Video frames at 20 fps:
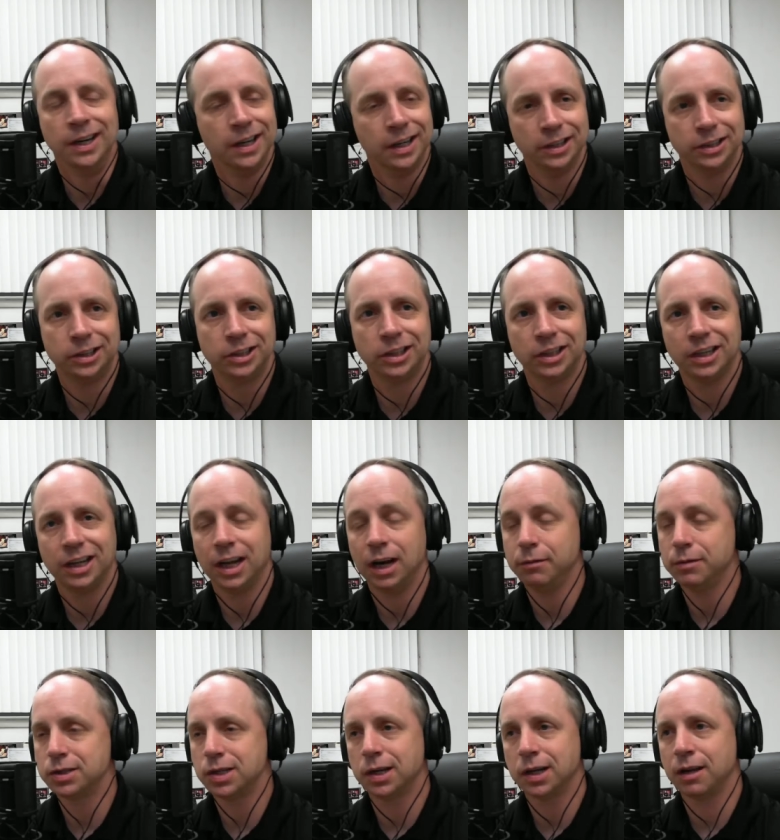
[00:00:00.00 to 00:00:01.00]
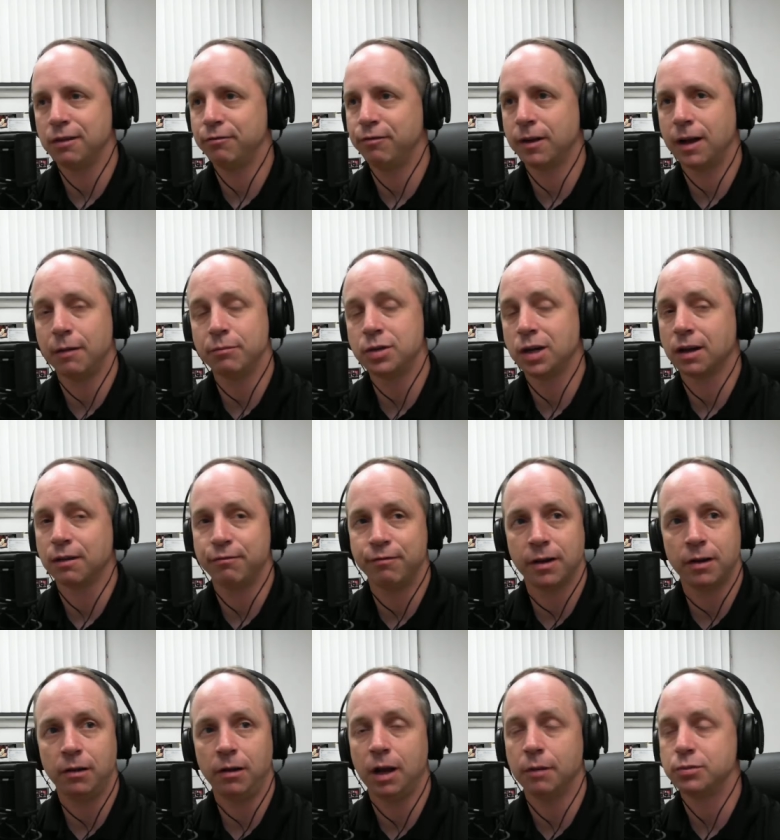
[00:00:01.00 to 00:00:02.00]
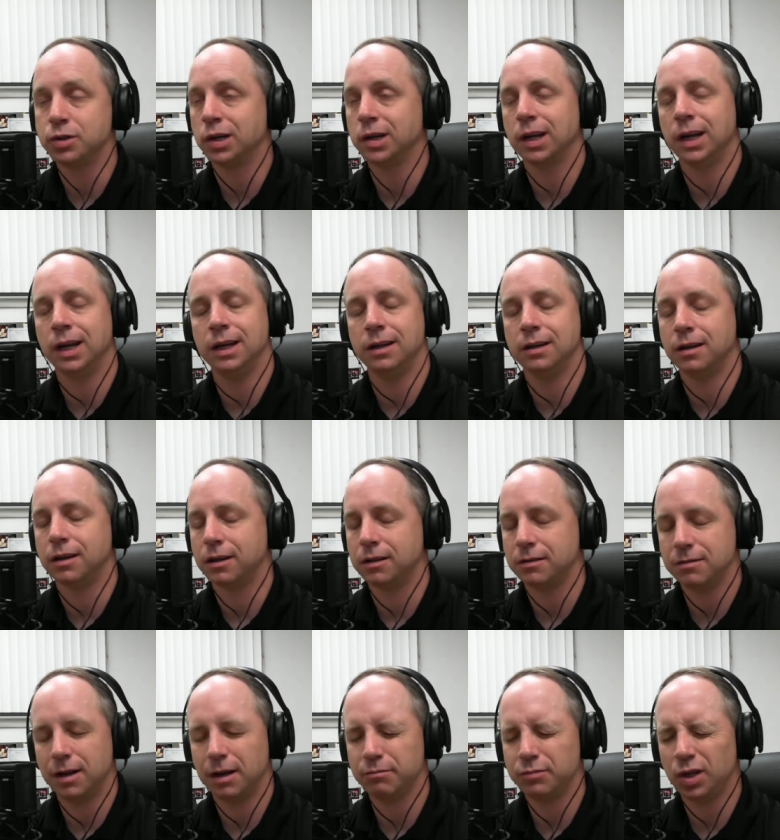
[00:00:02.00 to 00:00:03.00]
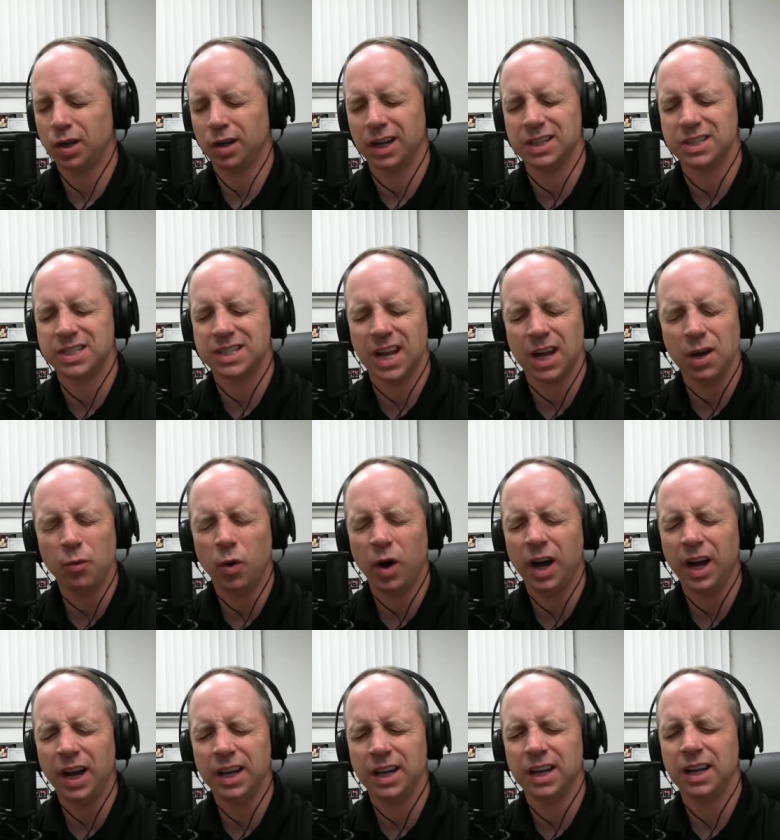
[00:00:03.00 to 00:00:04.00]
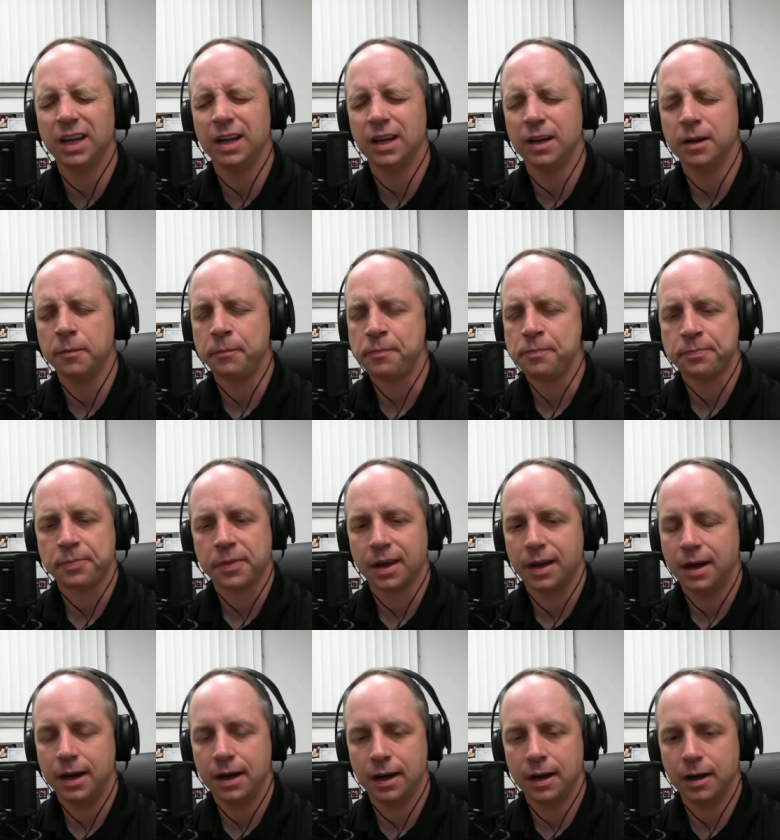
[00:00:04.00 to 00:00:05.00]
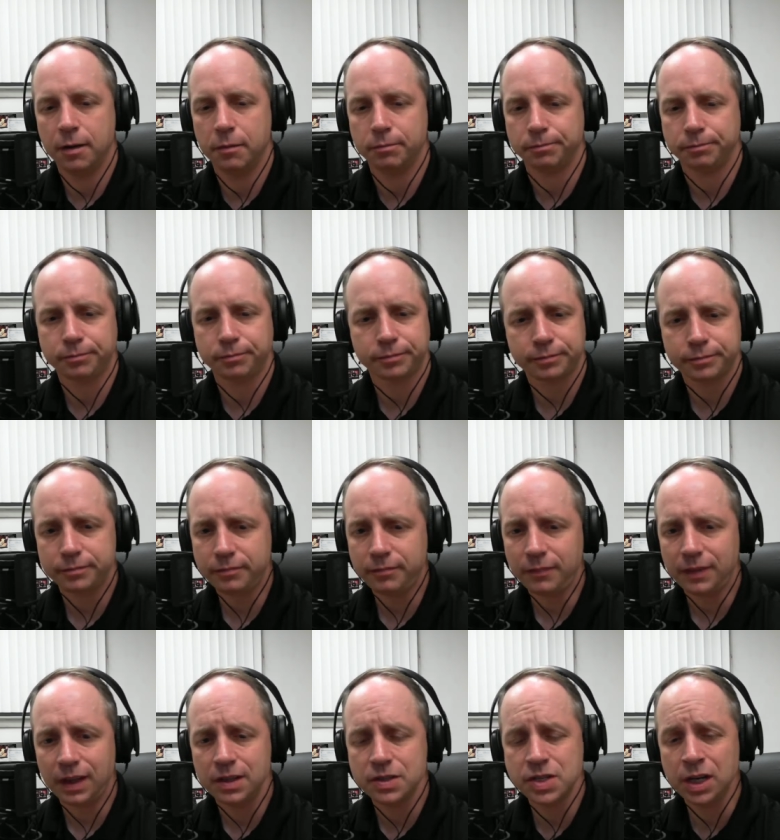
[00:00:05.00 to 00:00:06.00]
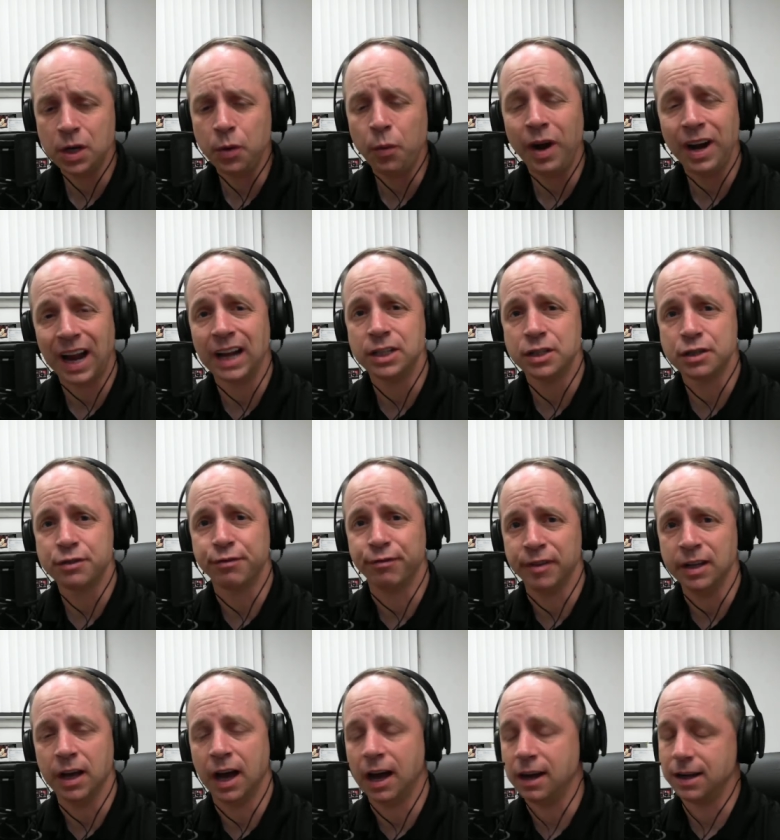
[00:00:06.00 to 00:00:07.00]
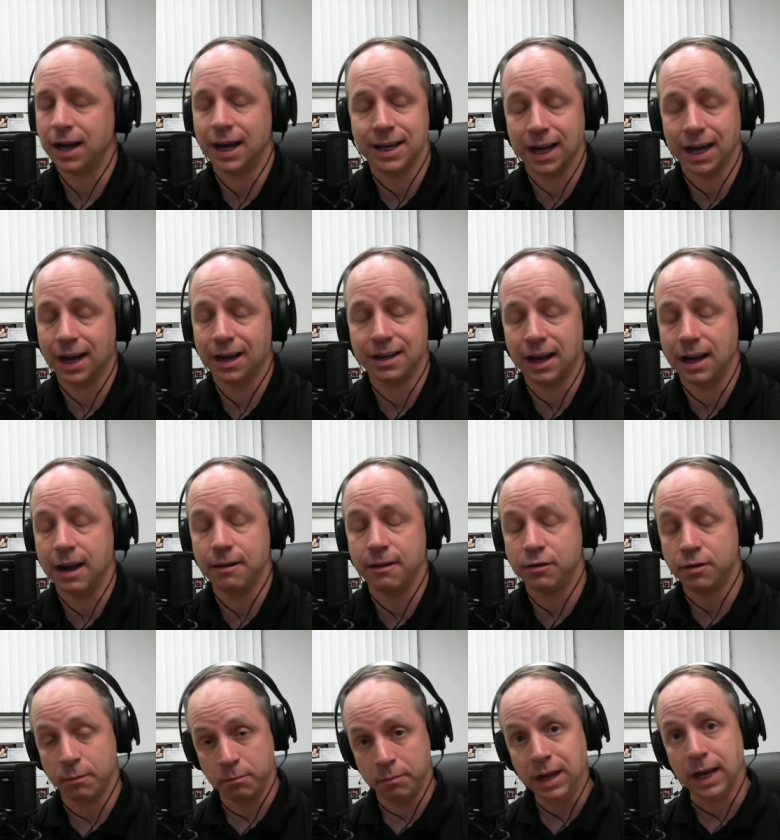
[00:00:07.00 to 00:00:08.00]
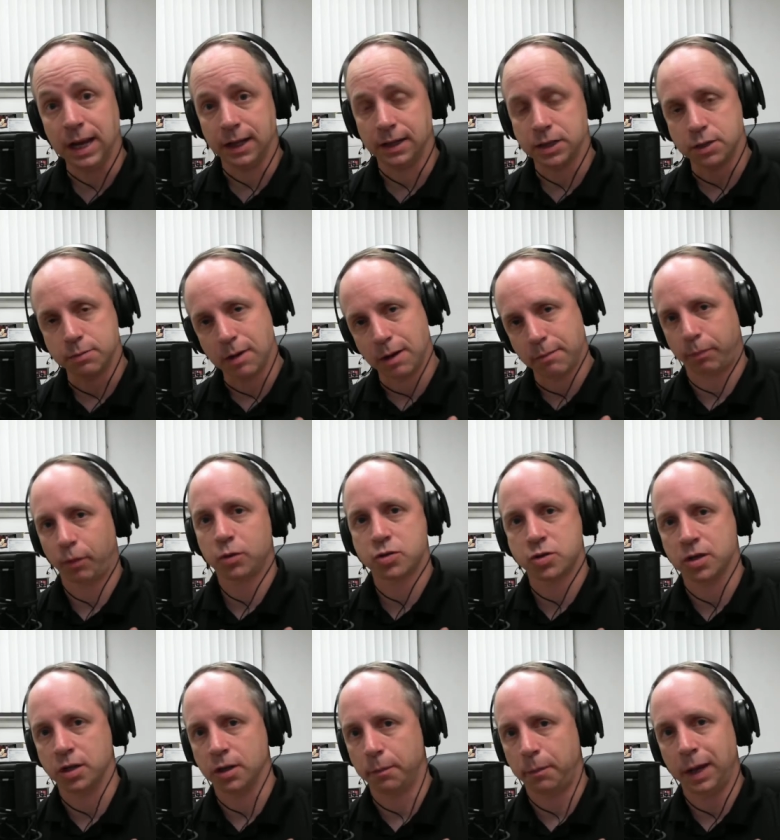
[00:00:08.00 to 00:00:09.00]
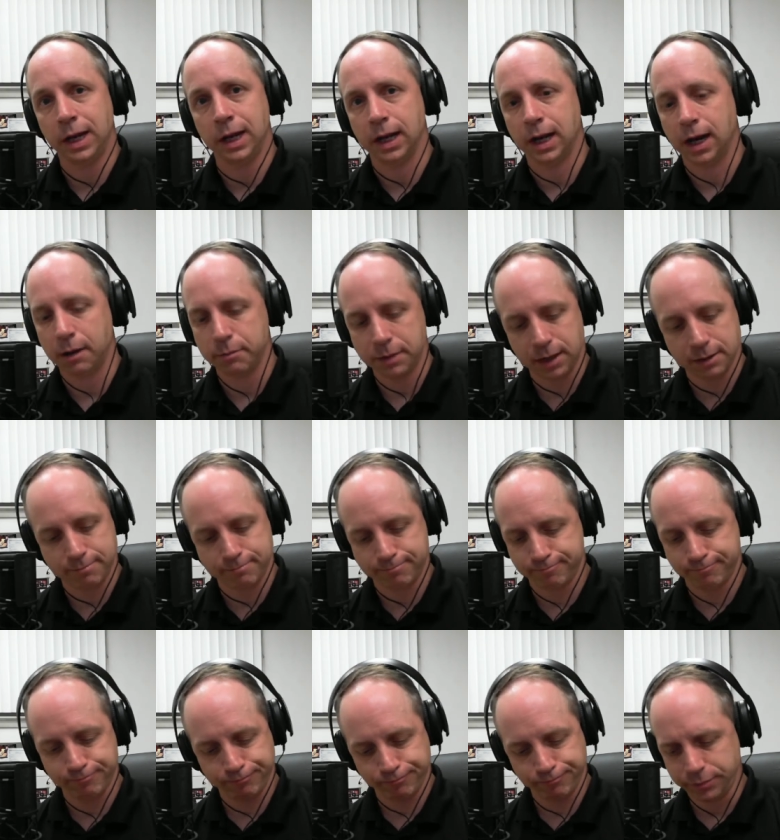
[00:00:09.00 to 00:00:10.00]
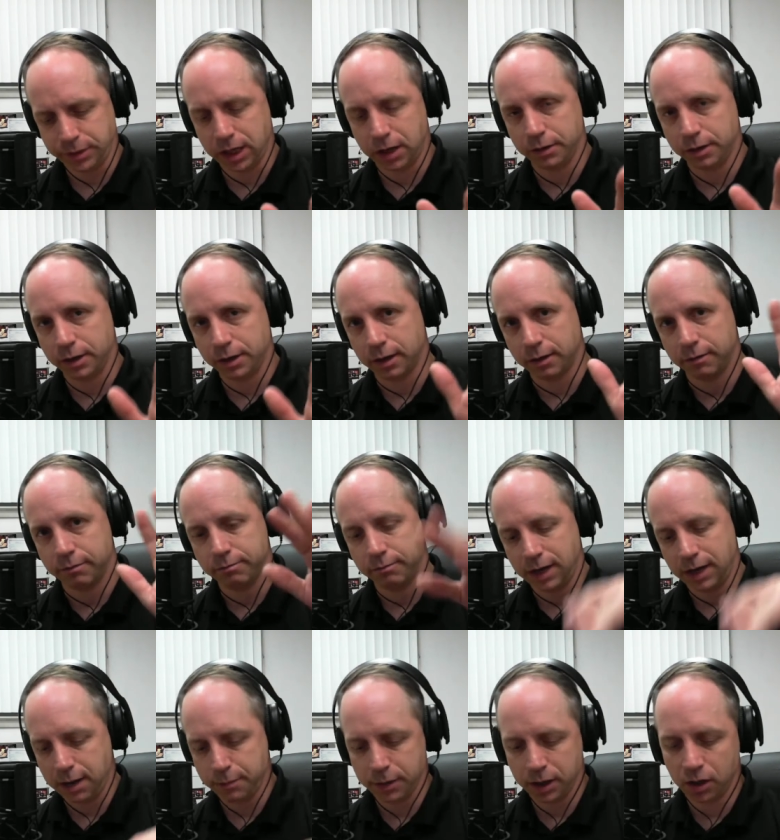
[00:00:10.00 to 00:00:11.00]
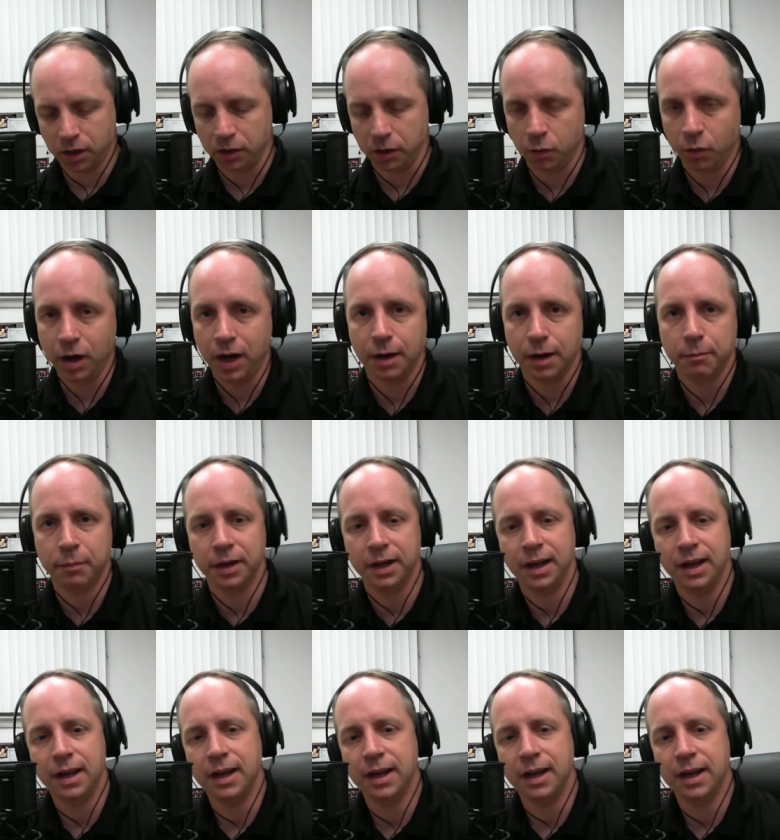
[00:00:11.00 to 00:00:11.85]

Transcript: touch. And I'm talking, I'm talking federal, I'm talking, I'm talking statewide. Um, citywide. I just feel I to me this is my personal opinion. I'm not you know you can hate me all you want, but